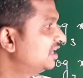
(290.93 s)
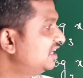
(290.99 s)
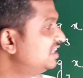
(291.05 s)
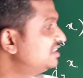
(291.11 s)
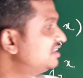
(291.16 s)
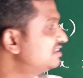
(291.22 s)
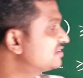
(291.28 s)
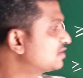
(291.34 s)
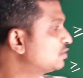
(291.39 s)

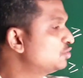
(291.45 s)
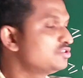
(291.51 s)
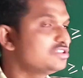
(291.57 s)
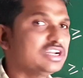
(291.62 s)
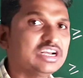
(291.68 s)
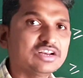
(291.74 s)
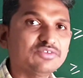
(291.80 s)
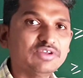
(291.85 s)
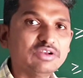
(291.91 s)
In this closed
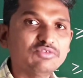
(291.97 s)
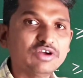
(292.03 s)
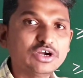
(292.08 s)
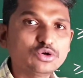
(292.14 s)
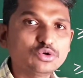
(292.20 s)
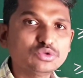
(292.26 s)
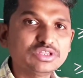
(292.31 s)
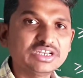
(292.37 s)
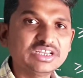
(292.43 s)
interval
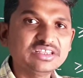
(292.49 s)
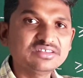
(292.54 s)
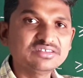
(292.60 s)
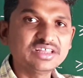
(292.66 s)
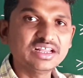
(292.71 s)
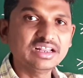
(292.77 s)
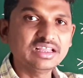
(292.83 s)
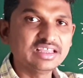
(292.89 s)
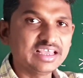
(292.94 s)
1 to 3 is
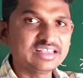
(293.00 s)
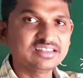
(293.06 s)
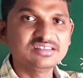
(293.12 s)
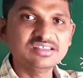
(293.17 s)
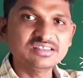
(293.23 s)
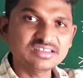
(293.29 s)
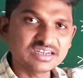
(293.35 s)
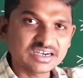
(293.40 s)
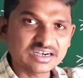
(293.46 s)
there. X
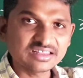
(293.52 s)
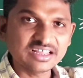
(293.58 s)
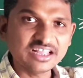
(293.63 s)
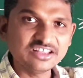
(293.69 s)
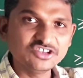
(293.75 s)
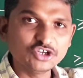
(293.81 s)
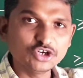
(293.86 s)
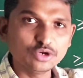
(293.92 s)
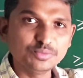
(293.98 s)
is greater
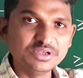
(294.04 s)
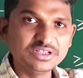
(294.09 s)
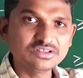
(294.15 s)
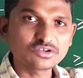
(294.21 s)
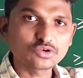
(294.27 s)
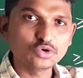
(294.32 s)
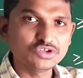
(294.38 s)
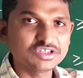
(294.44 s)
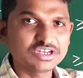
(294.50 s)
than 0 means
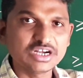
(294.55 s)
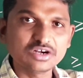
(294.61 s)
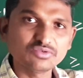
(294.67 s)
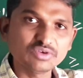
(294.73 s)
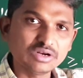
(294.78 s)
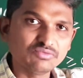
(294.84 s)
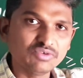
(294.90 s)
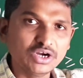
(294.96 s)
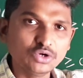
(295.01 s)
closed
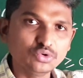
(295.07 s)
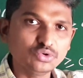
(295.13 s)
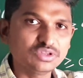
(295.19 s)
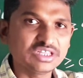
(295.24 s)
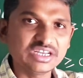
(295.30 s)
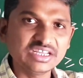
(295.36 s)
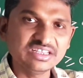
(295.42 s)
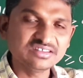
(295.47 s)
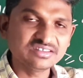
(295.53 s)
interval 1 to
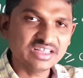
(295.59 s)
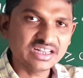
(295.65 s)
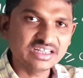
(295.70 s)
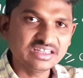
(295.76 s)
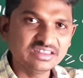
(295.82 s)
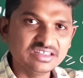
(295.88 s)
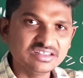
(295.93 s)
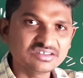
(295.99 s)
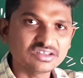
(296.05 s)
3 is there
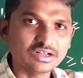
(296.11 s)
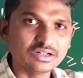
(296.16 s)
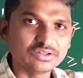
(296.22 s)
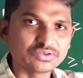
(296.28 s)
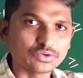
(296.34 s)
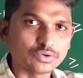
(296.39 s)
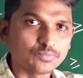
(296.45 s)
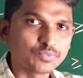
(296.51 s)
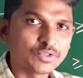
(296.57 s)
in this
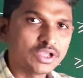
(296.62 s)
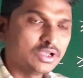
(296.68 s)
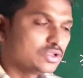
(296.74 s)
also.